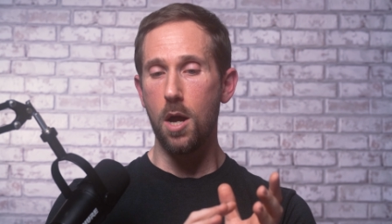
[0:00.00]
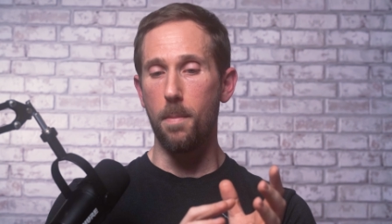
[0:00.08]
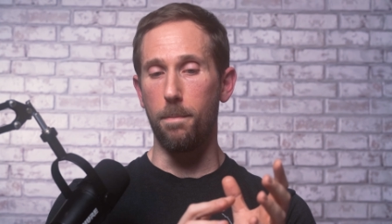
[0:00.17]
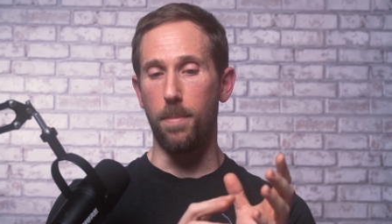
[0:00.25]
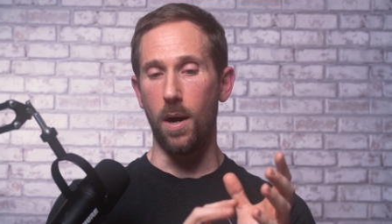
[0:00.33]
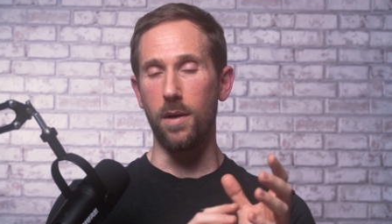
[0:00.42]

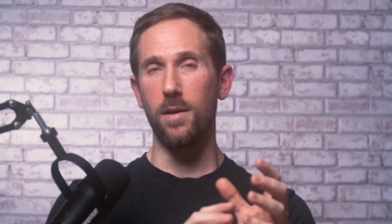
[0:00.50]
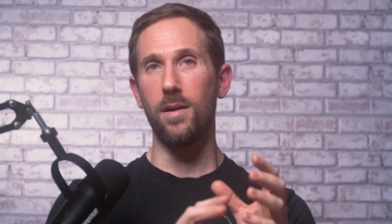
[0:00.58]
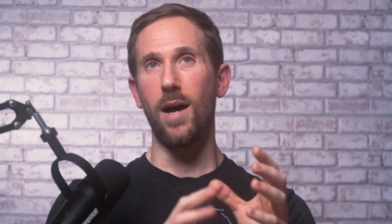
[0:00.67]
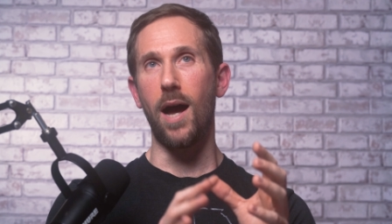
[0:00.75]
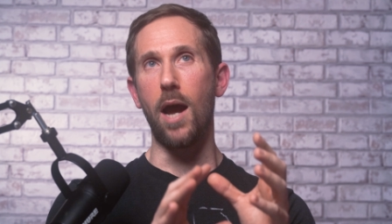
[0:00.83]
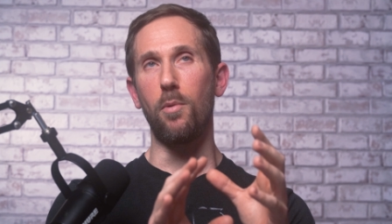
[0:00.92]
But
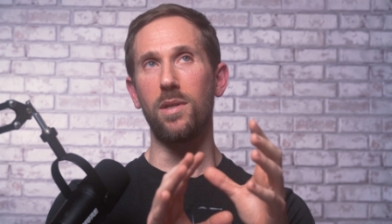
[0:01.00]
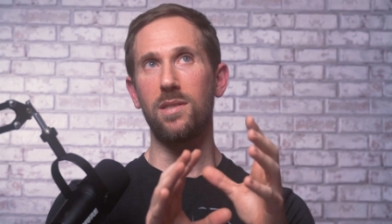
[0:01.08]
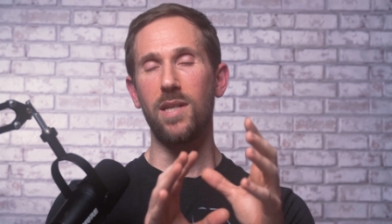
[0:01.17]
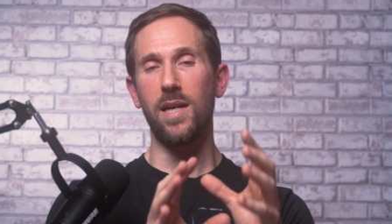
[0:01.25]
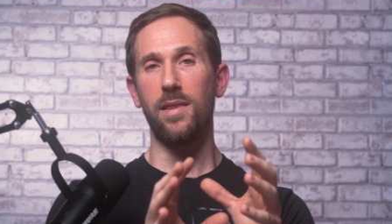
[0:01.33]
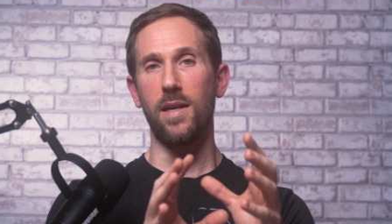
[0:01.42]
I would
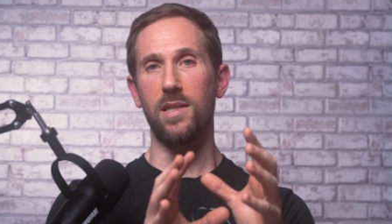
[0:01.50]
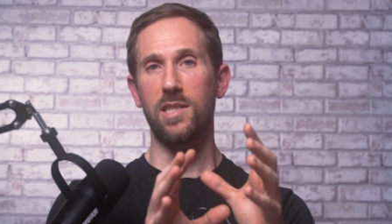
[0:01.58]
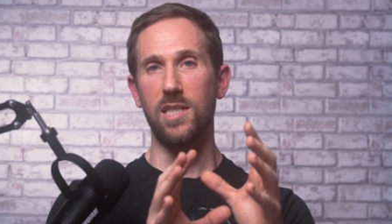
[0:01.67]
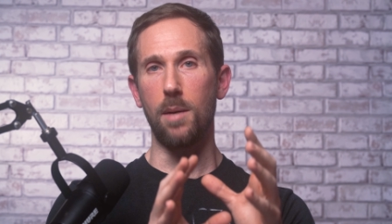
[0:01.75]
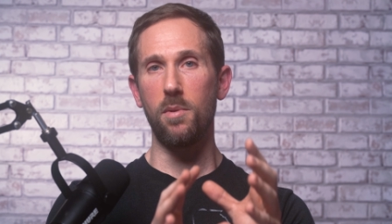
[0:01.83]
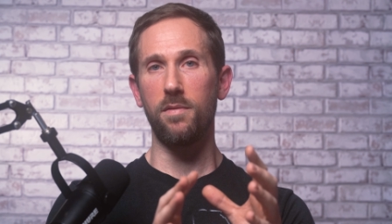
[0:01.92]
say that
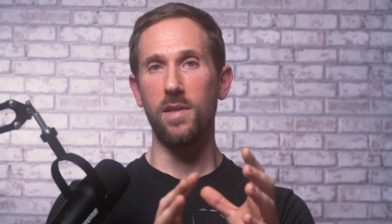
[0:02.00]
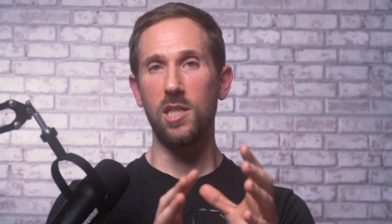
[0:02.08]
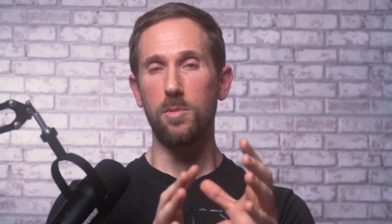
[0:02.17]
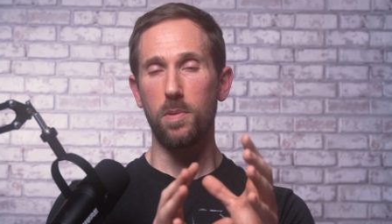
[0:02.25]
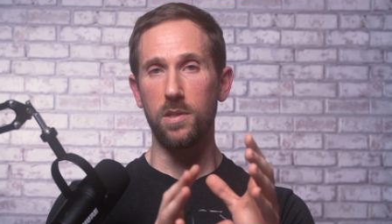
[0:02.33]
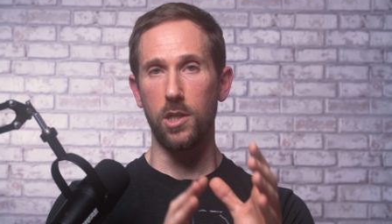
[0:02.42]
some of
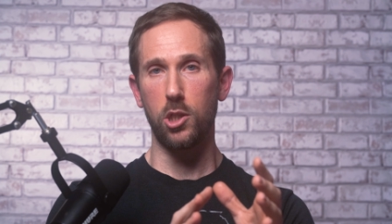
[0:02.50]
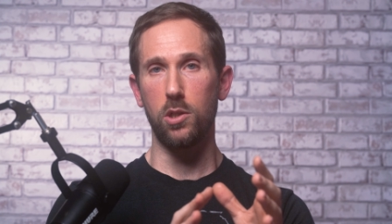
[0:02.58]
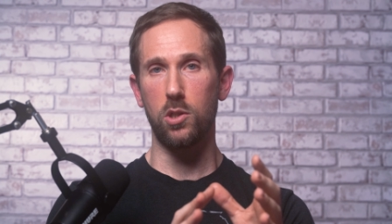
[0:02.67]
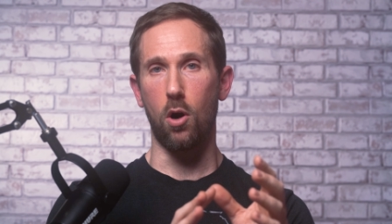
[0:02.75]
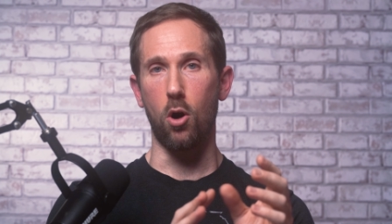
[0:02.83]
these positions are